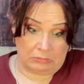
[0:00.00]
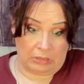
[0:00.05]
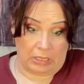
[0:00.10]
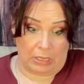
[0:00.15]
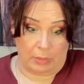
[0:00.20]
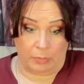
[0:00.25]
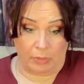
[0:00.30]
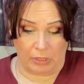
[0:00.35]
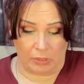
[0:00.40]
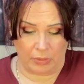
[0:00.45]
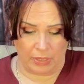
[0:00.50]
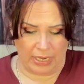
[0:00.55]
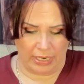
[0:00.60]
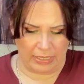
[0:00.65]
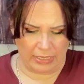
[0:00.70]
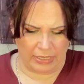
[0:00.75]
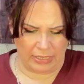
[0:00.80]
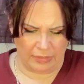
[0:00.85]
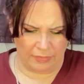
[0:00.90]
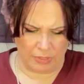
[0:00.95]
I'm going to go ahead
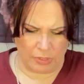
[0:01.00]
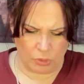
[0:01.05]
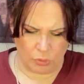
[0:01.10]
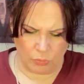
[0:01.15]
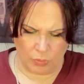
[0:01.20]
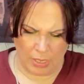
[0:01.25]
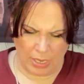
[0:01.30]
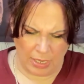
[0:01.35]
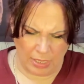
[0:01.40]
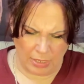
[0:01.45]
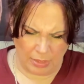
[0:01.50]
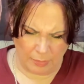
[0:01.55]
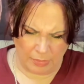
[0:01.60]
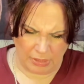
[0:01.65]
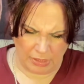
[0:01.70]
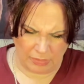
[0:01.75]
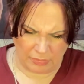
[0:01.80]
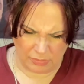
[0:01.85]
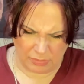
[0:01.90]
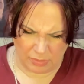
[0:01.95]
and give it a try. Let me
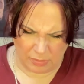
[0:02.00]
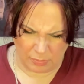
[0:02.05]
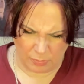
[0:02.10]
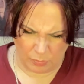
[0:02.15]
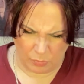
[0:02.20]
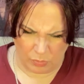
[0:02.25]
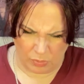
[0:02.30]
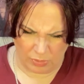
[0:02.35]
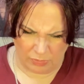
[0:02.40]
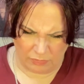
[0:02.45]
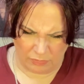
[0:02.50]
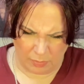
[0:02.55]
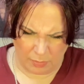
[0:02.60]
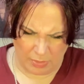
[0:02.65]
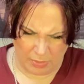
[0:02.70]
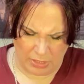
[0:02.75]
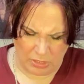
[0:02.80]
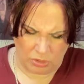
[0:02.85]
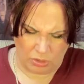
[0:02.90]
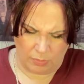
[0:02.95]
get some more
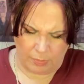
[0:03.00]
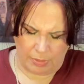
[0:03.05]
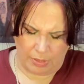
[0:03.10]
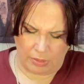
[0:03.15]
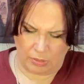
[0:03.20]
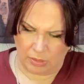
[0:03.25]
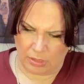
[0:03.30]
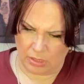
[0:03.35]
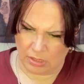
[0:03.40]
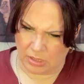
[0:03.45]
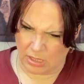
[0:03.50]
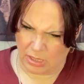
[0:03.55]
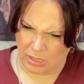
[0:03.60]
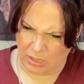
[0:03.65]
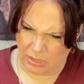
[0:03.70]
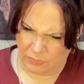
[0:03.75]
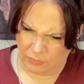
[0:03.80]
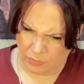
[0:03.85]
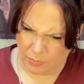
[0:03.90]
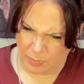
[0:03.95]
information about this.
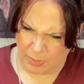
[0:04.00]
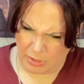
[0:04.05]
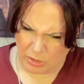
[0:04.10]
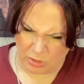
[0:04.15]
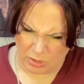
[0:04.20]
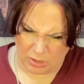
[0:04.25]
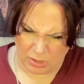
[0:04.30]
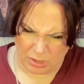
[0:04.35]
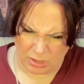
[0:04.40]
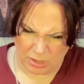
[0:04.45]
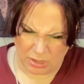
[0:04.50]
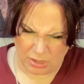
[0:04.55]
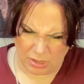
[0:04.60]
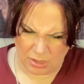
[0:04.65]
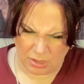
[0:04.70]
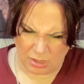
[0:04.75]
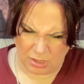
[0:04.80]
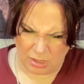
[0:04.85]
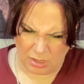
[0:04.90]
Any information on this?